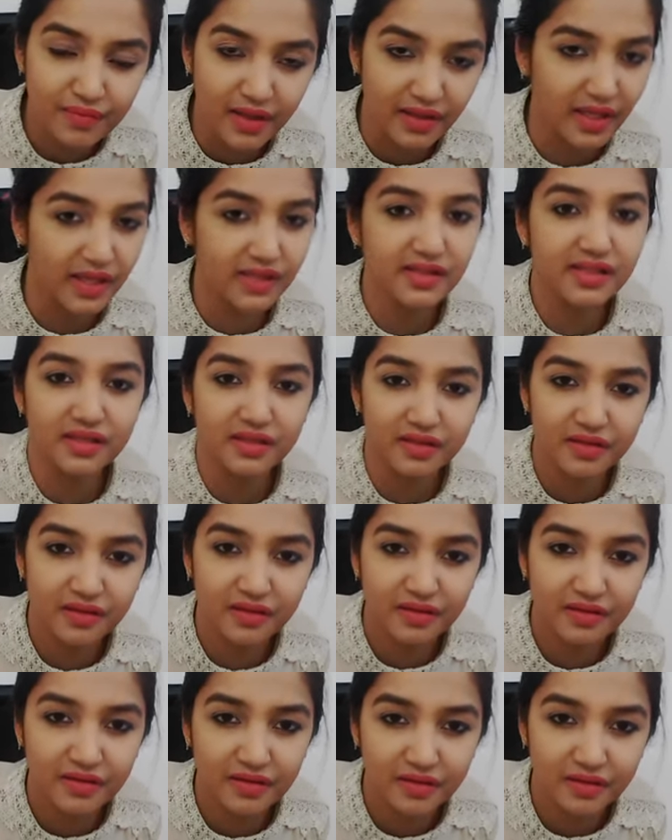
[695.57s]
And that's it.
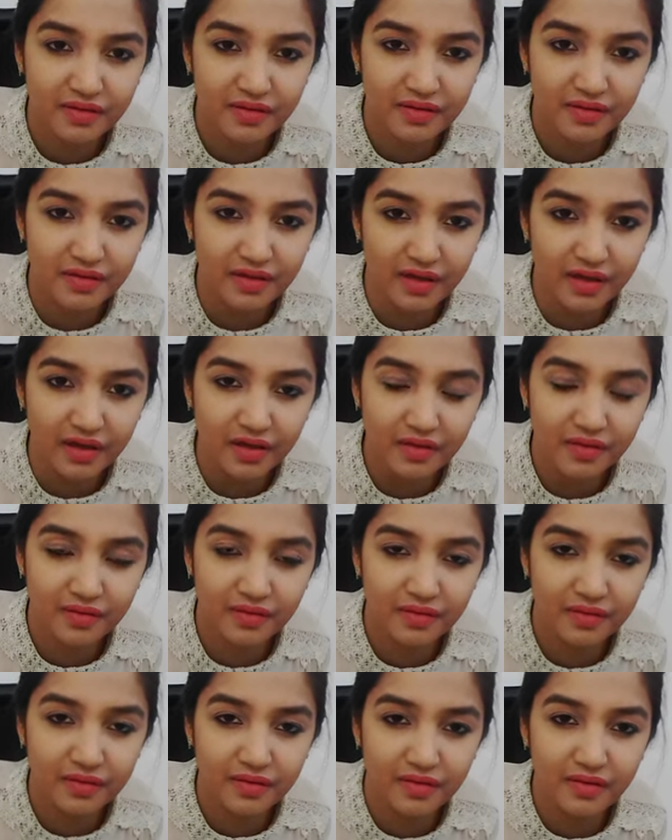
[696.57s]
You know?
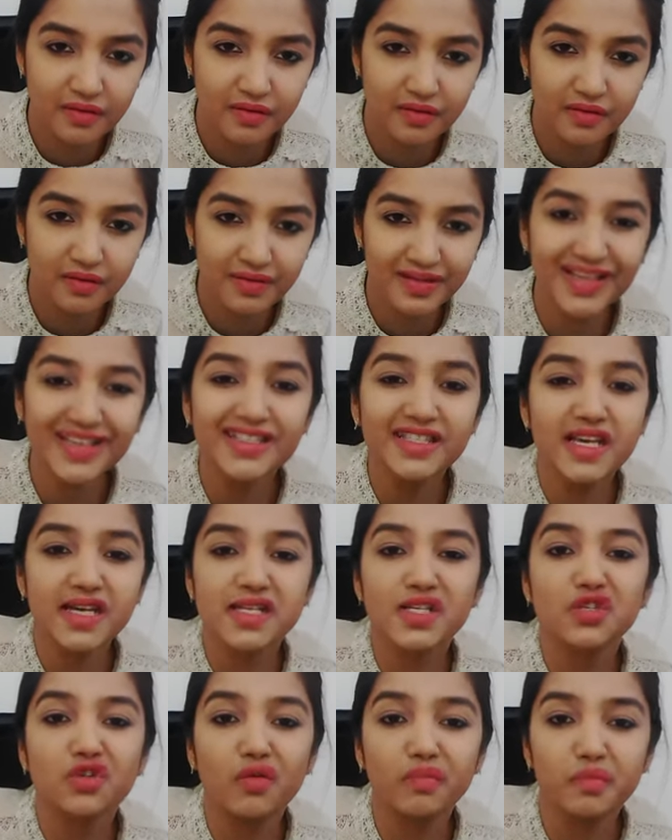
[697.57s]
Things
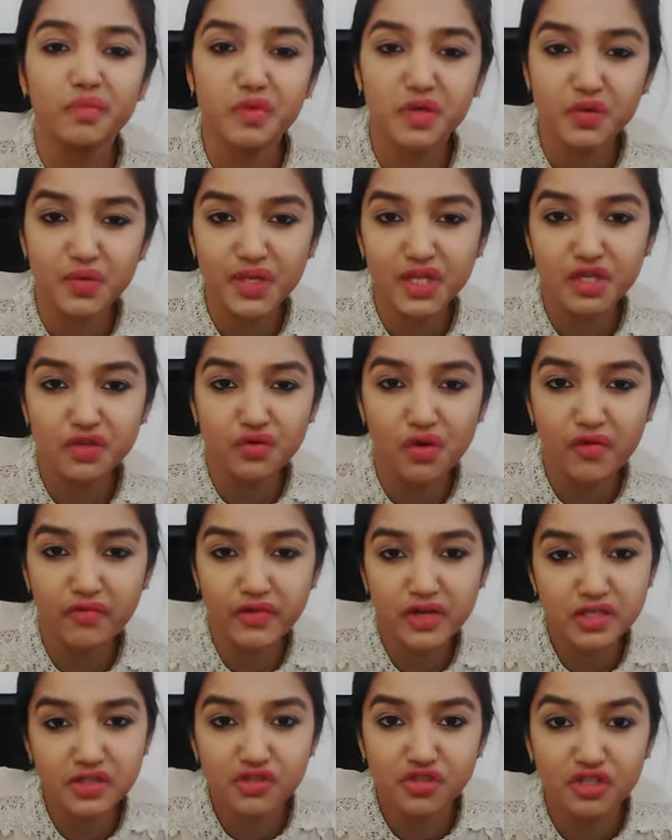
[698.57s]
have stopped between the two
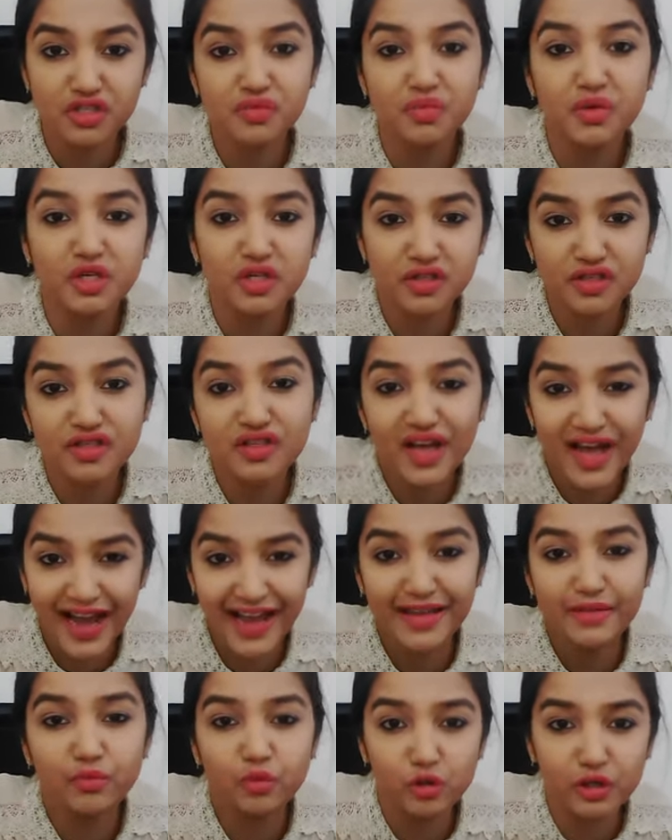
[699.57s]
of us just because
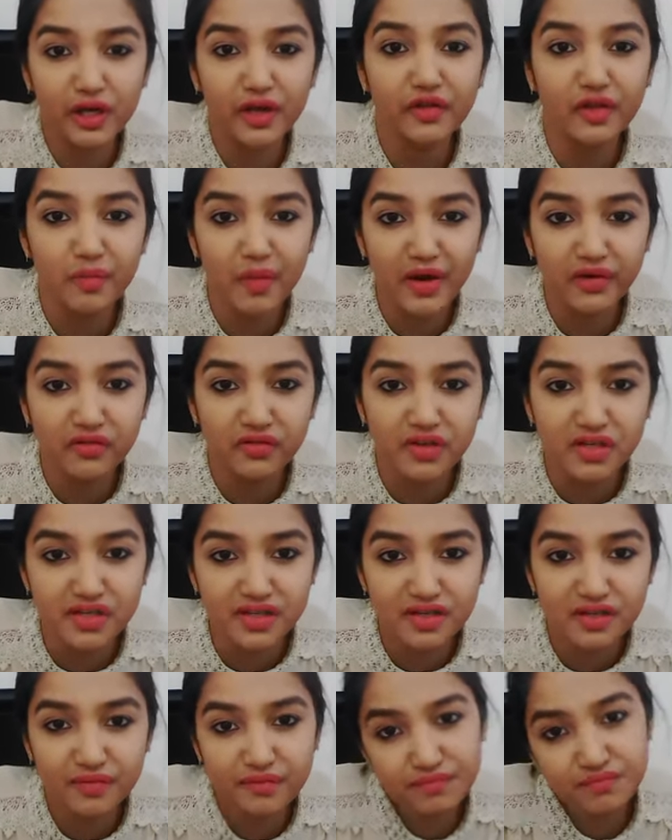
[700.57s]
I pulled out the
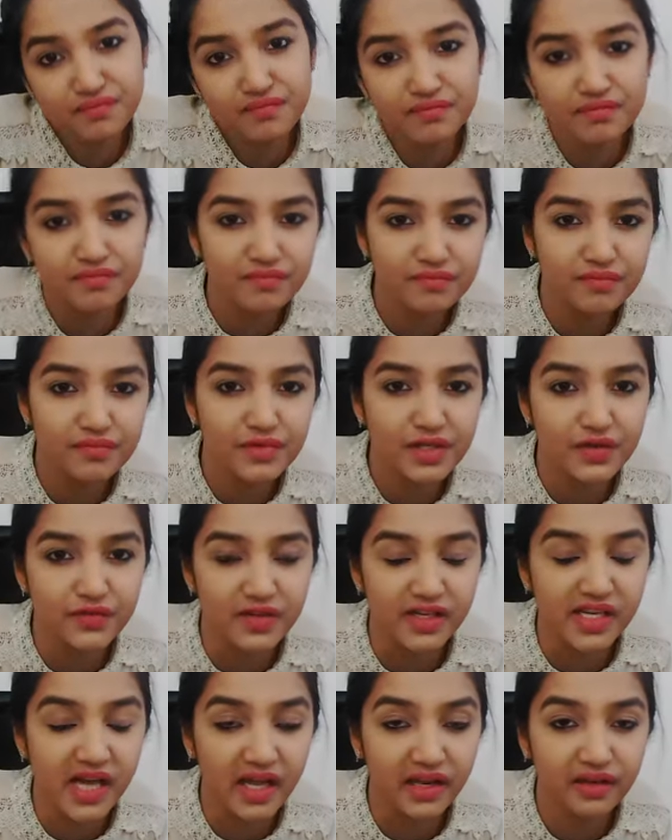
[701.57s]
batteries.
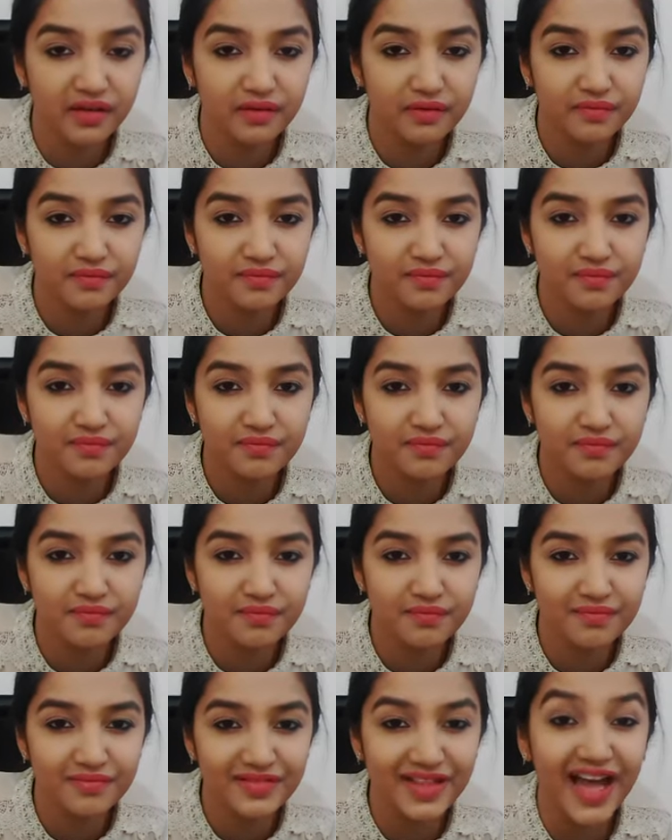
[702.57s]
We're done.
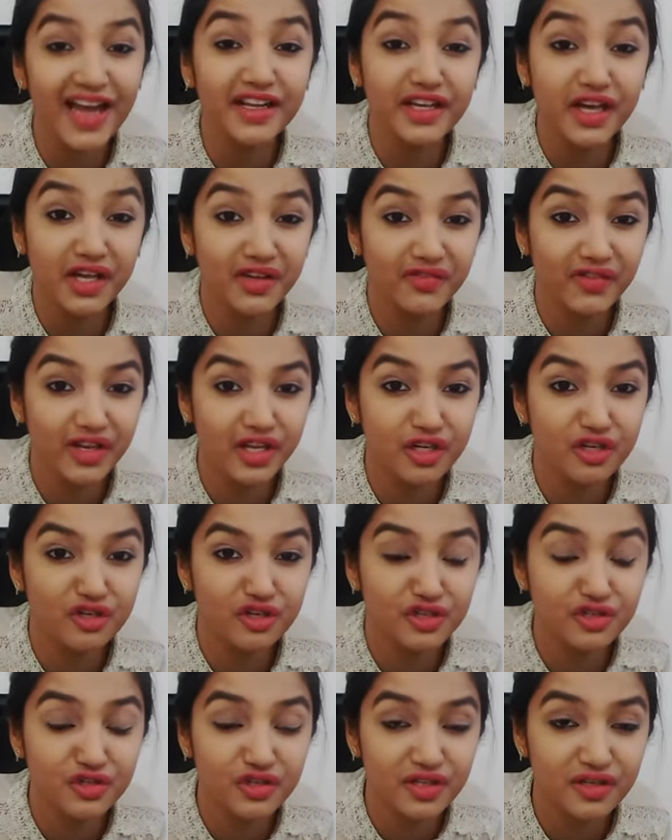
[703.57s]
That kind of an
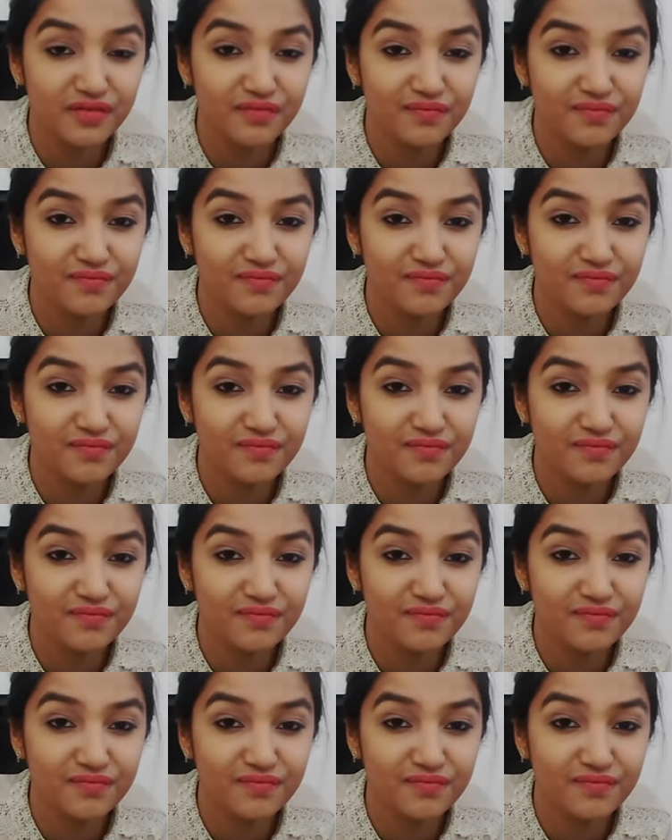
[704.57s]
energy.